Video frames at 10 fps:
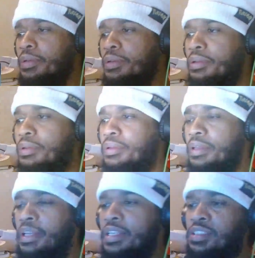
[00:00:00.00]
in the sky,
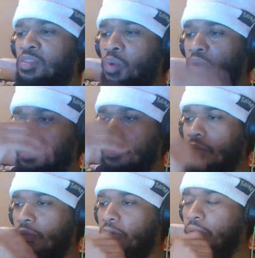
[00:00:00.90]
Easy the sun
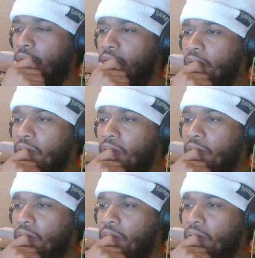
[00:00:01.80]
shines bright.